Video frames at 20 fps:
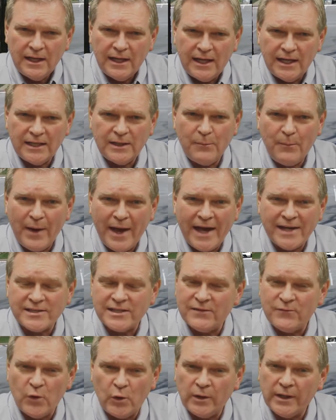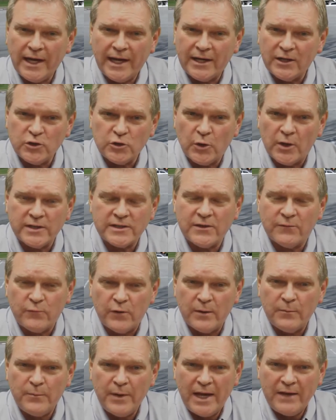In the past, they've only had a choice of
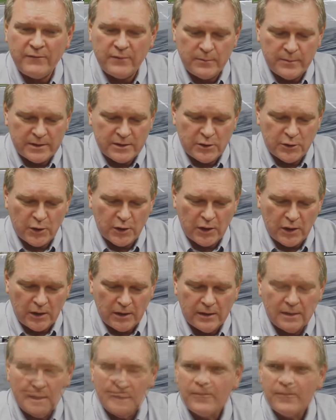one paving material.